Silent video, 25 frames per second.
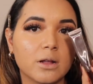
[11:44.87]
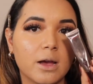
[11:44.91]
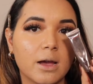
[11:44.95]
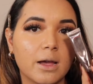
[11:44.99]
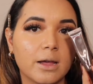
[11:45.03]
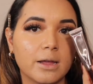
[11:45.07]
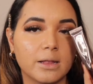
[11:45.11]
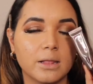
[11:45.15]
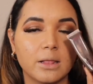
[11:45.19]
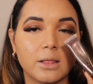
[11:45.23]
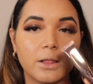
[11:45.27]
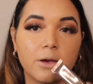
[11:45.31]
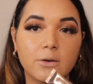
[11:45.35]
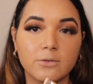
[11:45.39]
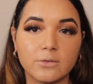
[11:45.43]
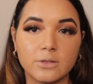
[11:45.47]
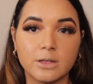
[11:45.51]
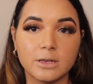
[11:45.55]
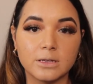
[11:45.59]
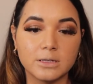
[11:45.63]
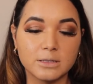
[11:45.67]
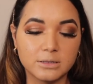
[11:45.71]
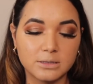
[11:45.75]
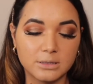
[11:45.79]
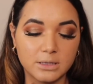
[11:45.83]
I love
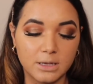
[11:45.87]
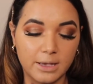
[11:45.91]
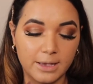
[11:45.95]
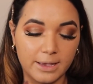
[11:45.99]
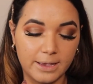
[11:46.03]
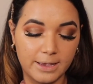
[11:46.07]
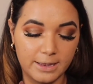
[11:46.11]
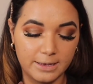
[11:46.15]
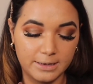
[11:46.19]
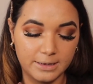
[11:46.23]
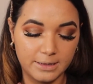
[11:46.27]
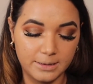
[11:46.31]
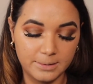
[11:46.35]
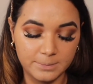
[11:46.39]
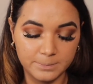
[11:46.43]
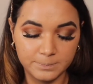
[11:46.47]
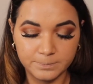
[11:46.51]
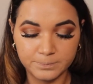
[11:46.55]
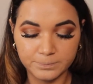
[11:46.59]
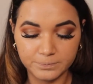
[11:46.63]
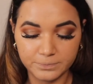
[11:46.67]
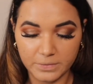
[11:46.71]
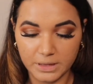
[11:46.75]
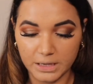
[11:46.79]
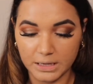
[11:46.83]
this, and
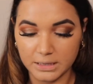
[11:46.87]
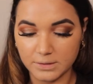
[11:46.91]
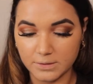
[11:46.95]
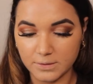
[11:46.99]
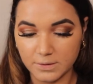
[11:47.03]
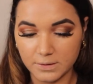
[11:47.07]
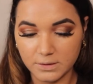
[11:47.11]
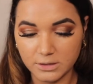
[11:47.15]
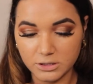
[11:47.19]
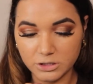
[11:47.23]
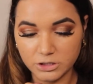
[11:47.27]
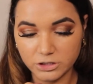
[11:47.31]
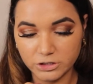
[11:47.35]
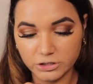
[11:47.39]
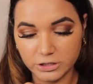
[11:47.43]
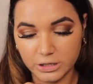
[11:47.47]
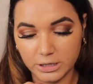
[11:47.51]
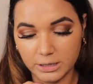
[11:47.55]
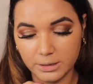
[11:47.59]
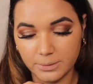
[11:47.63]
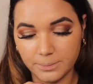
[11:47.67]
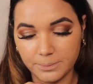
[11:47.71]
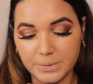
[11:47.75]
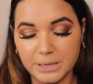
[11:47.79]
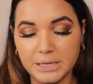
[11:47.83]
it's in the
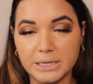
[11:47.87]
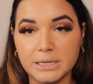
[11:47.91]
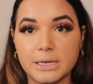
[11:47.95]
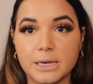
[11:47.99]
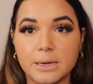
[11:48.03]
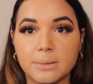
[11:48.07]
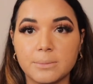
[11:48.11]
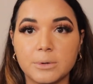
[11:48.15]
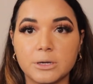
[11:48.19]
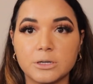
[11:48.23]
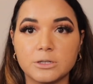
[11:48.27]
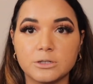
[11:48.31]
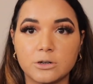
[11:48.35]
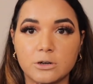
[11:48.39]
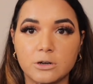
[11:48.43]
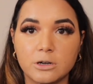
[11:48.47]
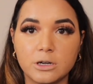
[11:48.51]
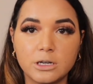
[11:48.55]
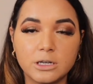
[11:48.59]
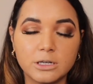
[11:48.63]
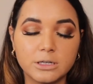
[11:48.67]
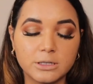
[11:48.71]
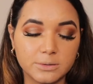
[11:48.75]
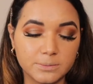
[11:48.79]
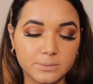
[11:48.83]
shade medium
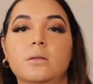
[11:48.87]
dark.